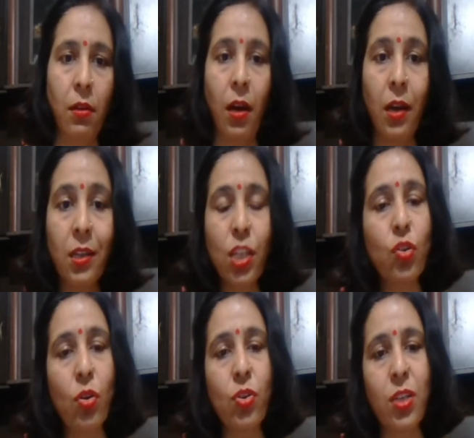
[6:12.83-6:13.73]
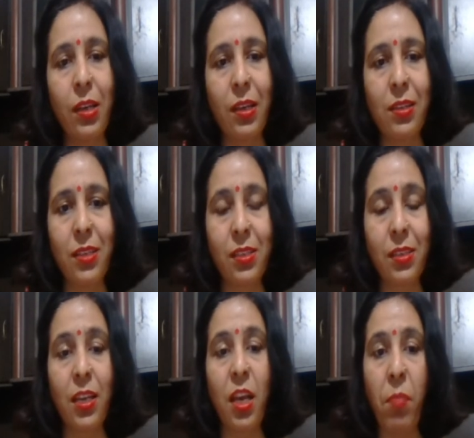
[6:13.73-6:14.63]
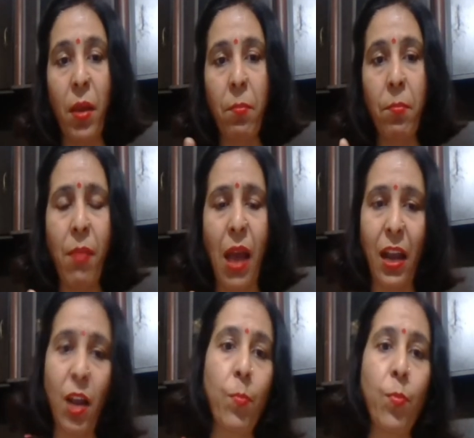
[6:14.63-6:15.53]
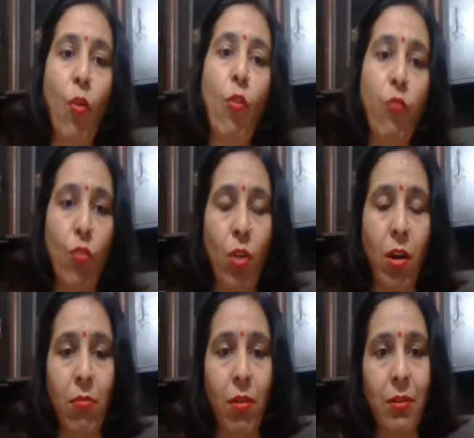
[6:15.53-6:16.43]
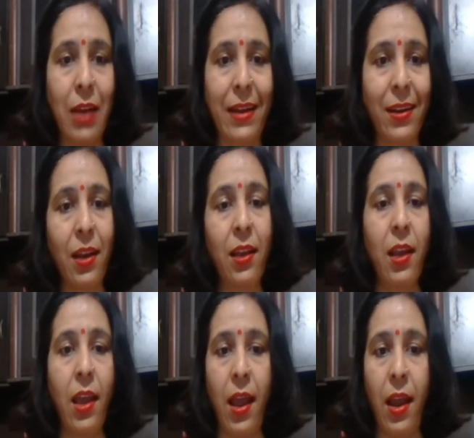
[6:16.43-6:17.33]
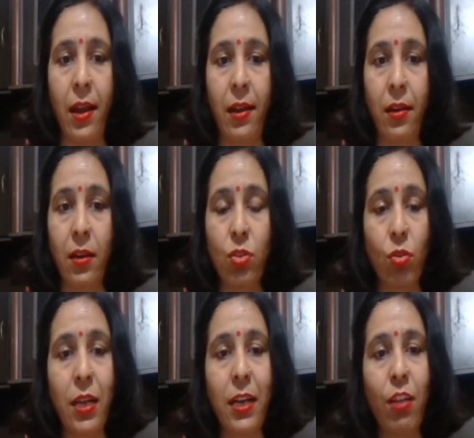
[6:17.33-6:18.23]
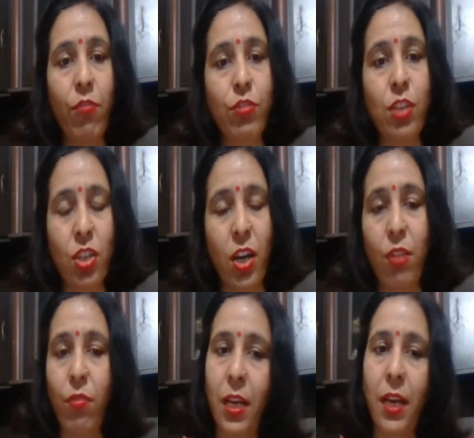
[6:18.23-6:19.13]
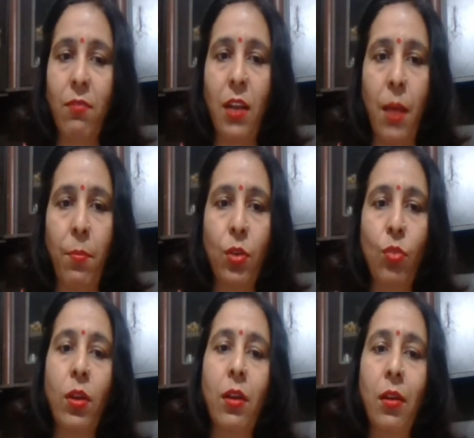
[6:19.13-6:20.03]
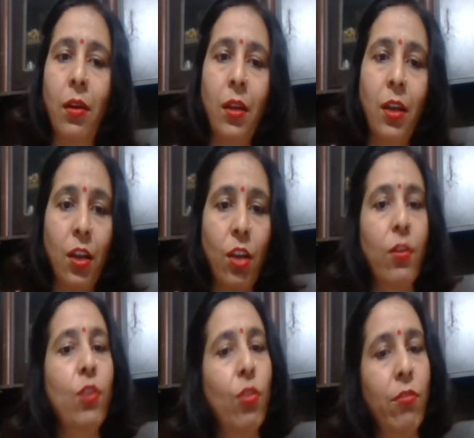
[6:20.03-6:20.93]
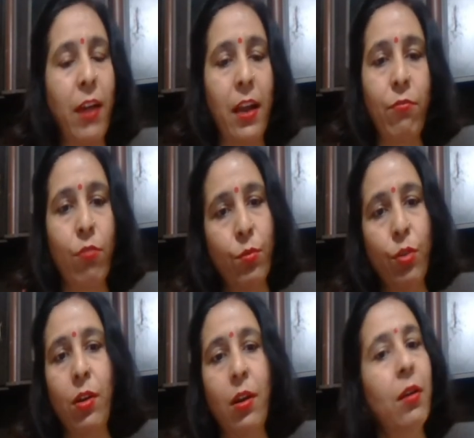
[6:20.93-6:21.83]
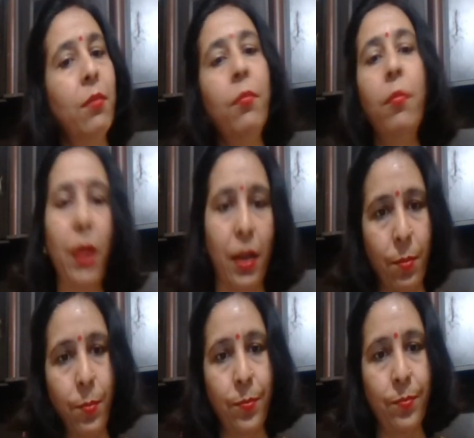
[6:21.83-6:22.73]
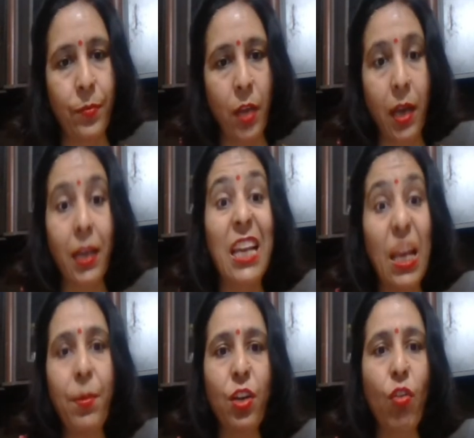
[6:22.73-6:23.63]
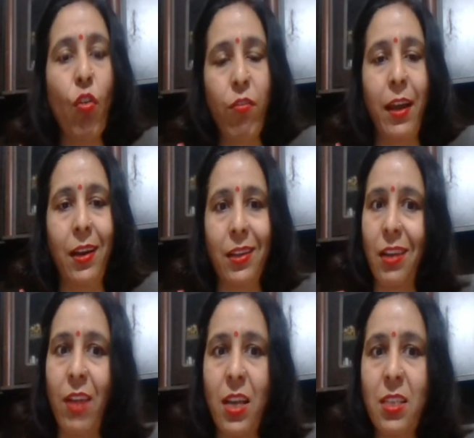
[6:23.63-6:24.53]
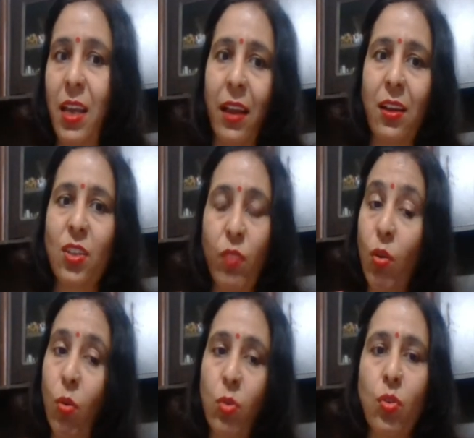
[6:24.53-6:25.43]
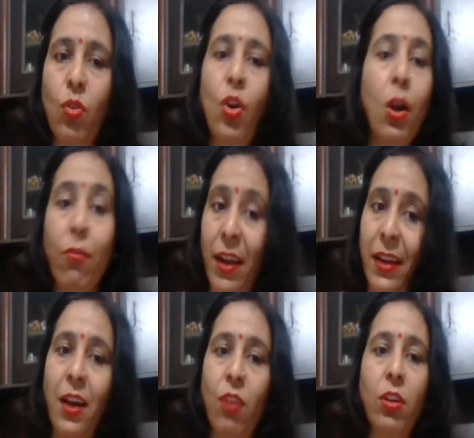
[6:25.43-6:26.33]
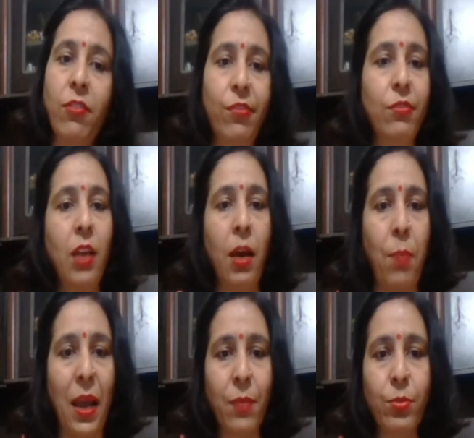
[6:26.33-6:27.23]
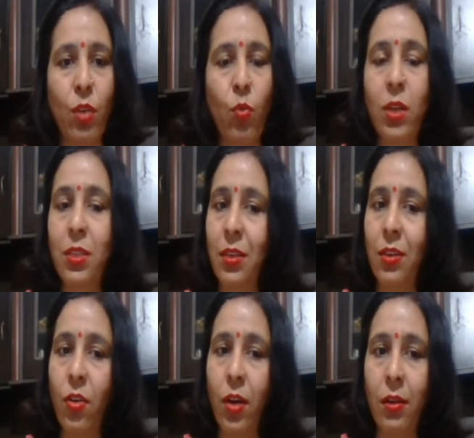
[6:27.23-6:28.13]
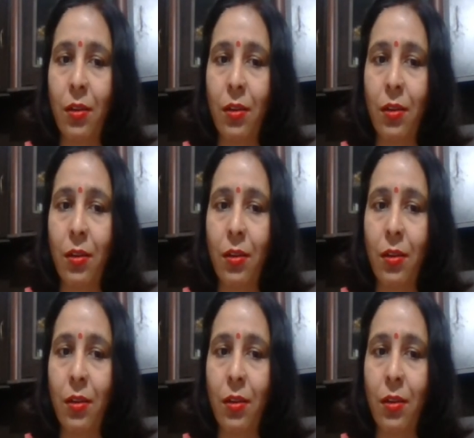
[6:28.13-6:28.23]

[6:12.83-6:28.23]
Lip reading: Another solution is just keep a backup of your data, and so that if such kind of attack will happen, you can recover your file from your backup and keep it offline. Otherwise, hackers will also find out if the backup server is in your